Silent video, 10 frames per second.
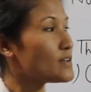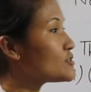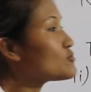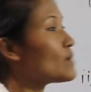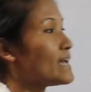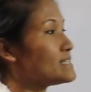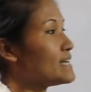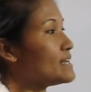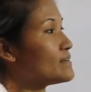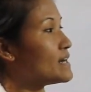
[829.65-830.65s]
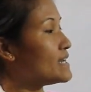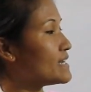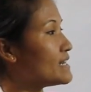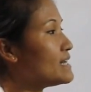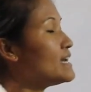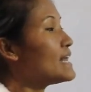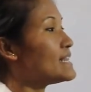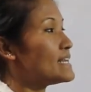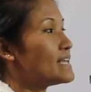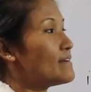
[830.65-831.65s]
So I said you earlier
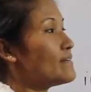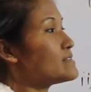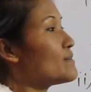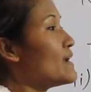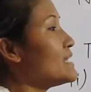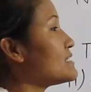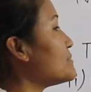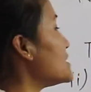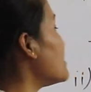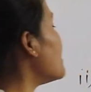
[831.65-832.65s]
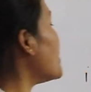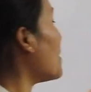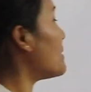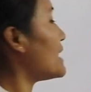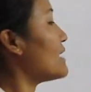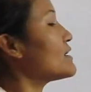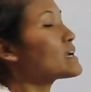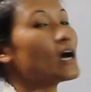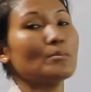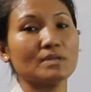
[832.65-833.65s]
that there is a relation between proper noun
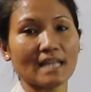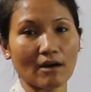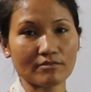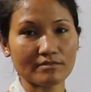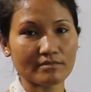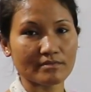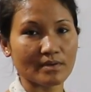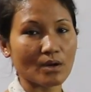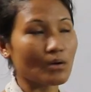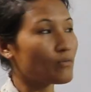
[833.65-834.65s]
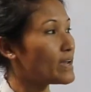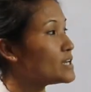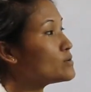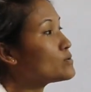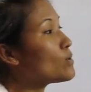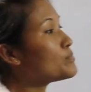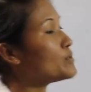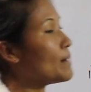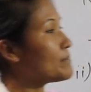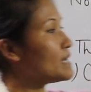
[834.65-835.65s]
and common noun. When you know
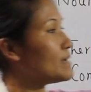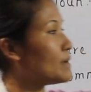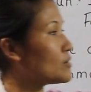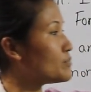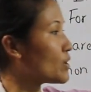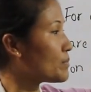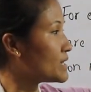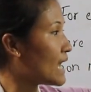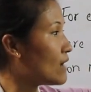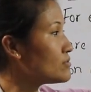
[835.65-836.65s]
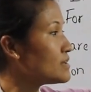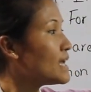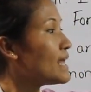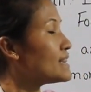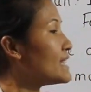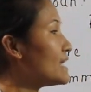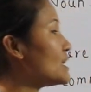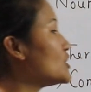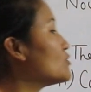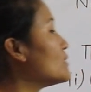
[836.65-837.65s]
properly about proper noun, then
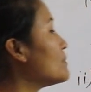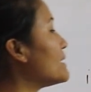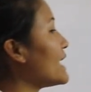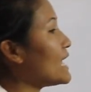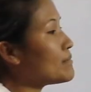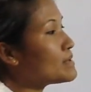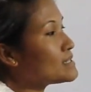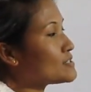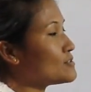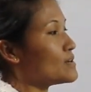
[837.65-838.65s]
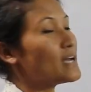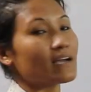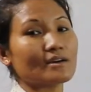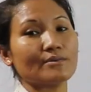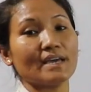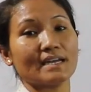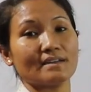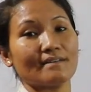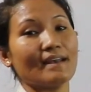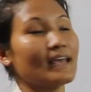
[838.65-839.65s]
you will be able to create
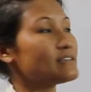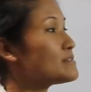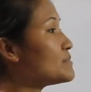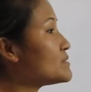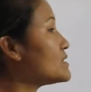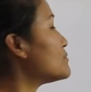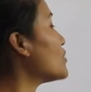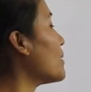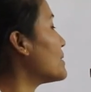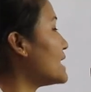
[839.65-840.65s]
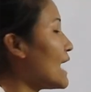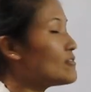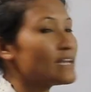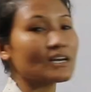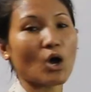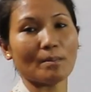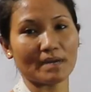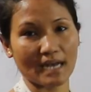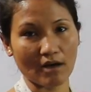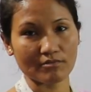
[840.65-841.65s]
a relation between proper noun and
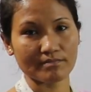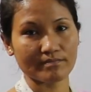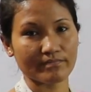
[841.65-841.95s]
common noun.